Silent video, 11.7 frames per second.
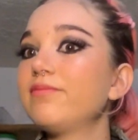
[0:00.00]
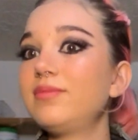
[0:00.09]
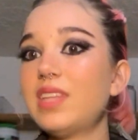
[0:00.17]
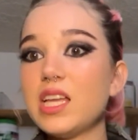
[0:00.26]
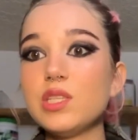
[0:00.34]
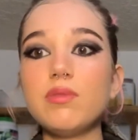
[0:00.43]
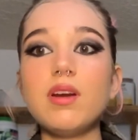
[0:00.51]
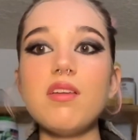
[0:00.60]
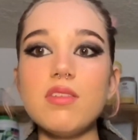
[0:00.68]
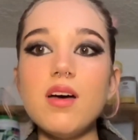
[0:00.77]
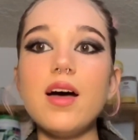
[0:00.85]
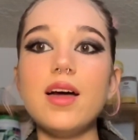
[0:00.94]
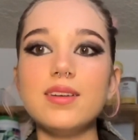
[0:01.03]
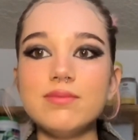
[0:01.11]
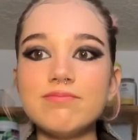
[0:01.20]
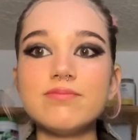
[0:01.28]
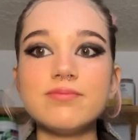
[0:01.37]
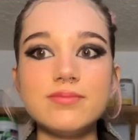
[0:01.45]
That's what I thought.
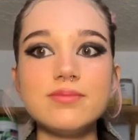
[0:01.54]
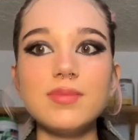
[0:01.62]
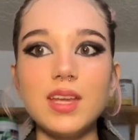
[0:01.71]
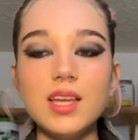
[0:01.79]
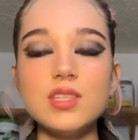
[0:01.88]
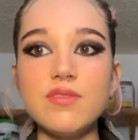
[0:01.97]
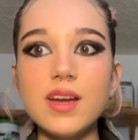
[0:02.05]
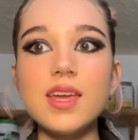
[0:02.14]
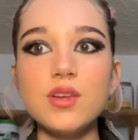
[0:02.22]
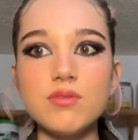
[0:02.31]
It's fucking